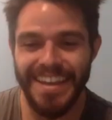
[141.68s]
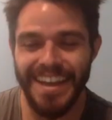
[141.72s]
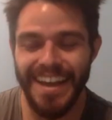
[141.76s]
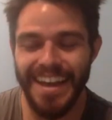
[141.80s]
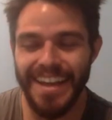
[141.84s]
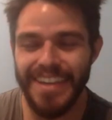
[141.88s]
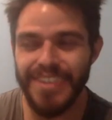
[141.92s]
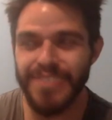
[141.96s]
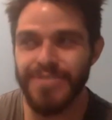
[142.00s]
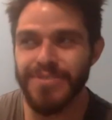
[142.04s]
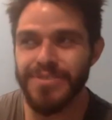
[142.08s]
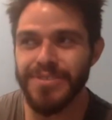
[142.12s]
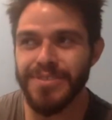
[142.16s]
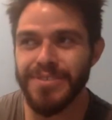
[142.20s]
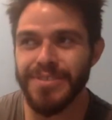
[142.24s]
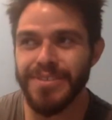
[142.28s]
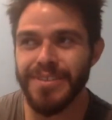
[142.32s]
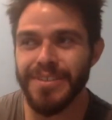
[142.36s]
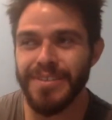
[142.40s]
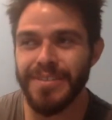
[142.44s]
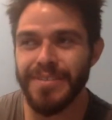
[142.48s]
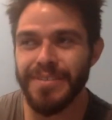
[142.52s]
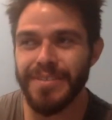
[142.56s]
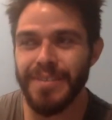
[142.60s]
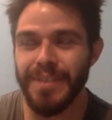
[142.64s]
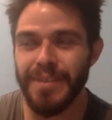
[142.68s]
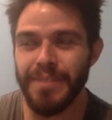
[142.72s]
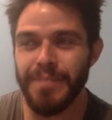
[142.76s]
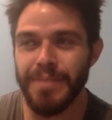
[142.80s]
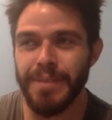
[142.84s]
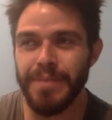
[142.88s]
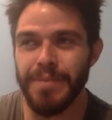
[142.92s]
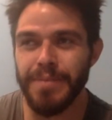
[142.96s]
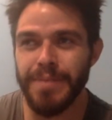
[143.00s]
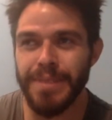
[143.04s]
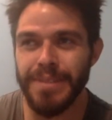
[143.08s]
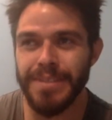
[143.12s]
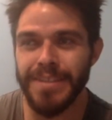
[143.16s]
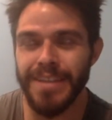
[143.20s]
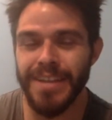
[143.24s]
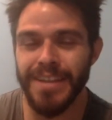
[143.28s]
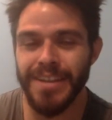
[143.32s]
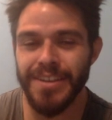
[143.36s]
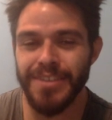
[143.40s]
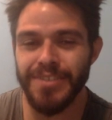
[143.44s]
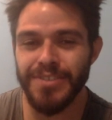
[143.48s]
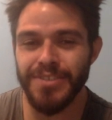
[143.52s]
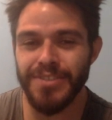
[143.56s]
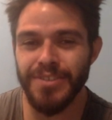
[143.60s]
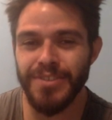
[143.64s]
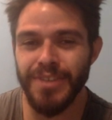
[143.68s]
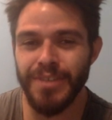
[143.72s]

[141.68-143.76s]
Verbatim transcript: Yeah, I used to uh, maybe about ten years ago.